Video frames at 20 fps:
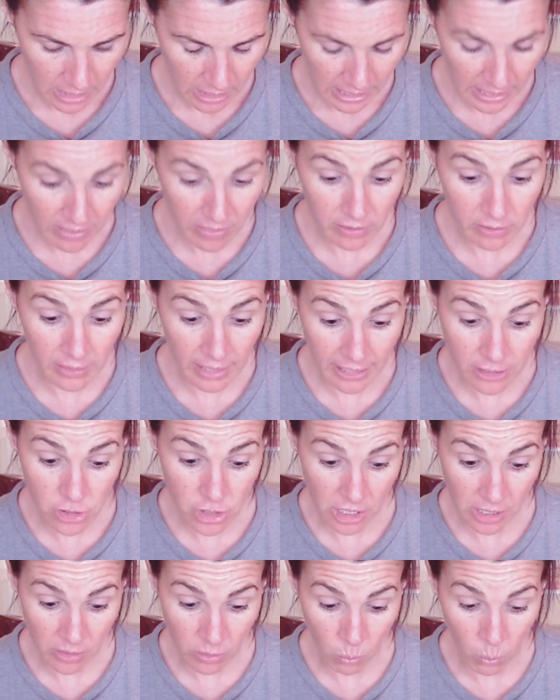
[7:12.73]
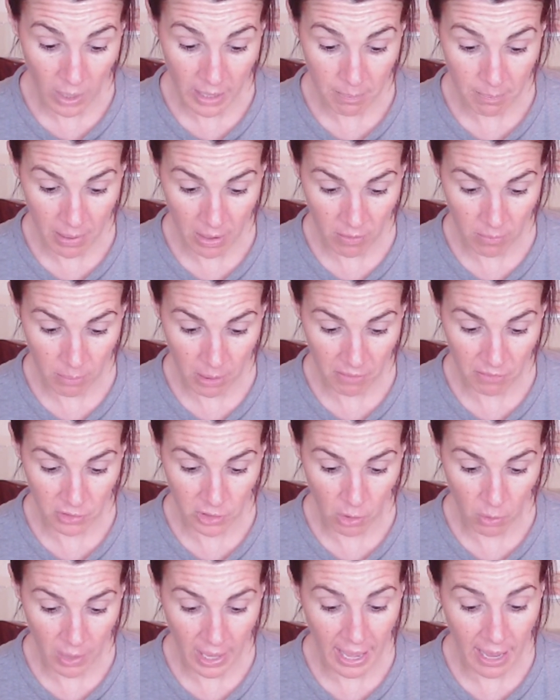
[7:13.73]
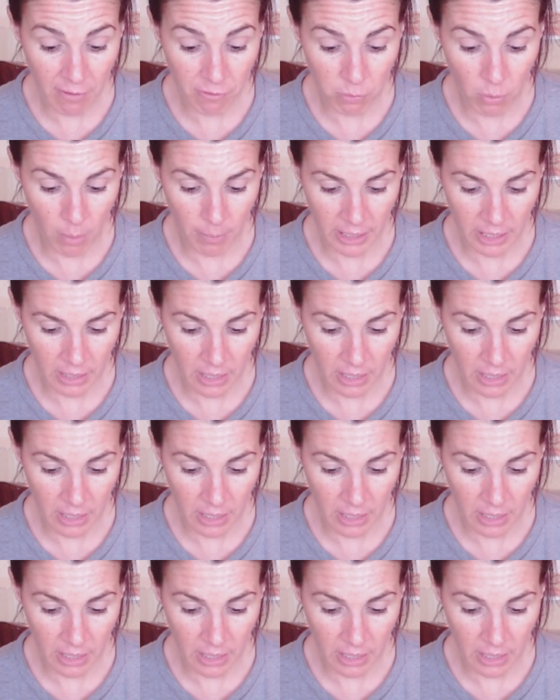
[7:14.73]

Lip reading: In the legend, the white buffalo calf woman